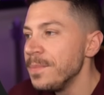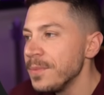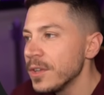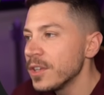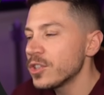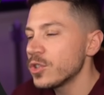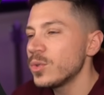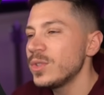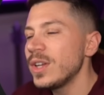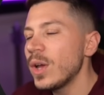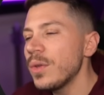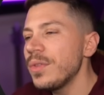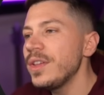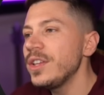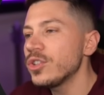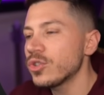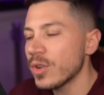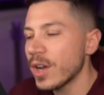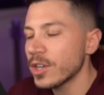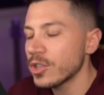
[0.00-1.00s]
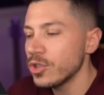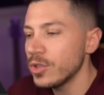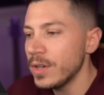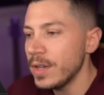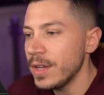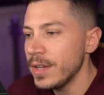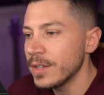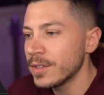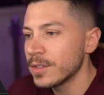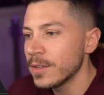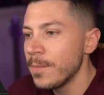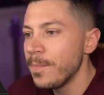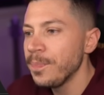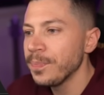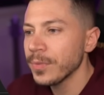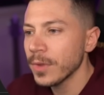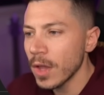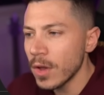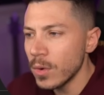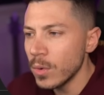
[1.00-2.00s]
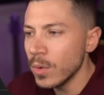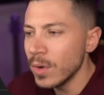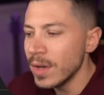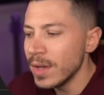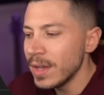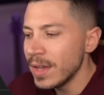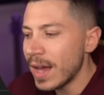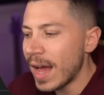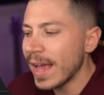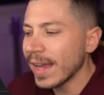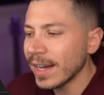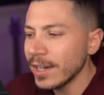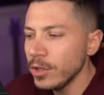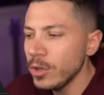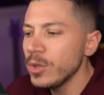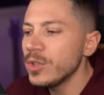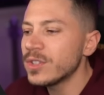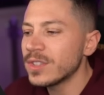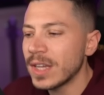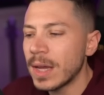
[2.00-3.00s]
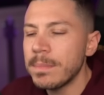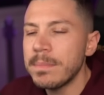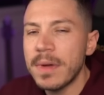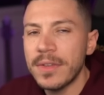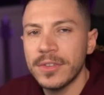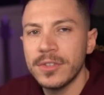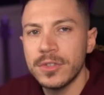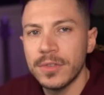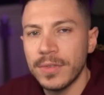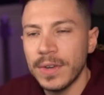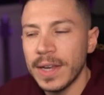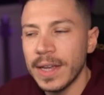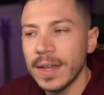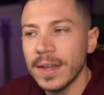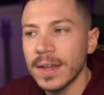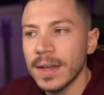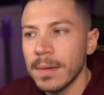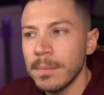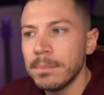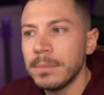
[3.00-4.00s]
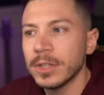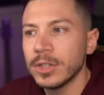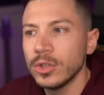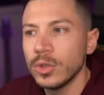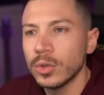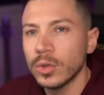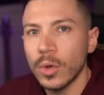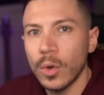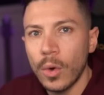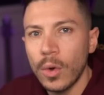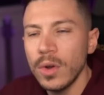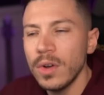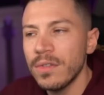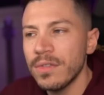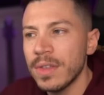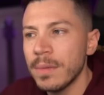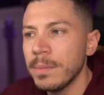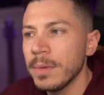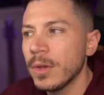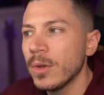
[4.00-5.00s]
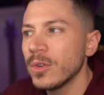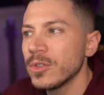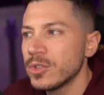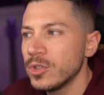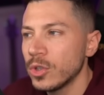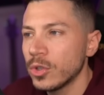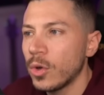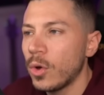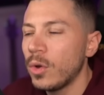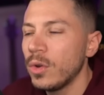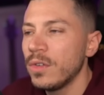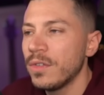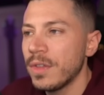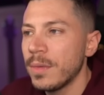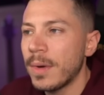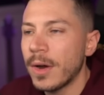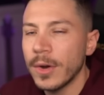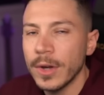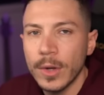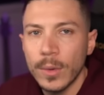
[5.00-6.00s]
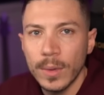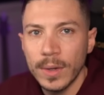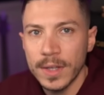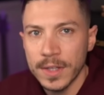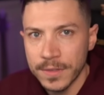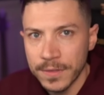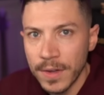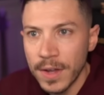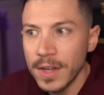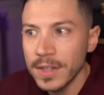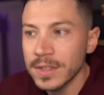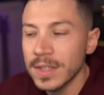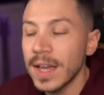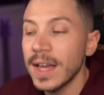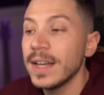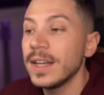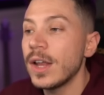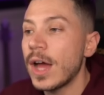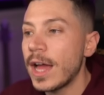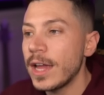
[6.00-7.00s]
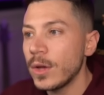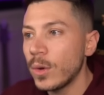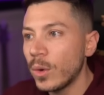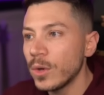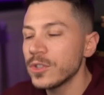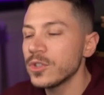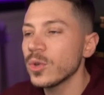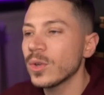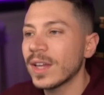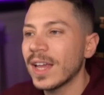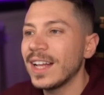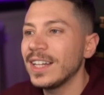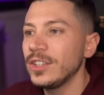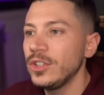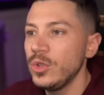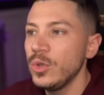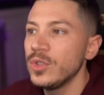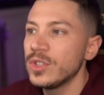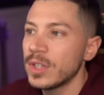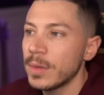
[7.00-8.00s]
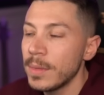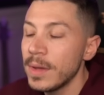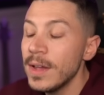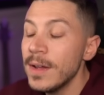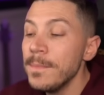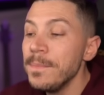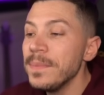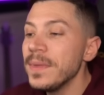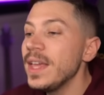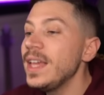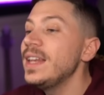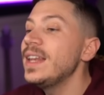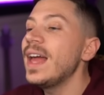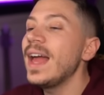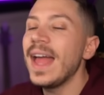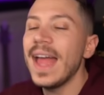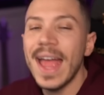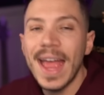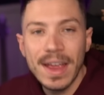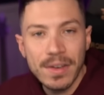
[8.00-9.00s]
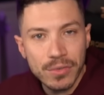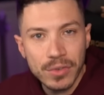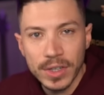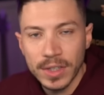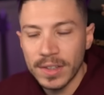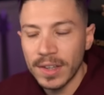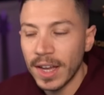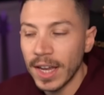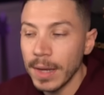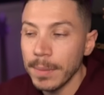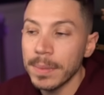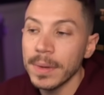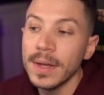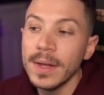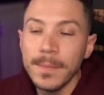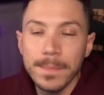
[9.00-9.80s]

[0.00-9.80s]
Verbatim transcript: So now the instruction is, oh, I can use some methods of LINQ, but not all of them because not all of them are equally as fast. And I also can't use them in every type.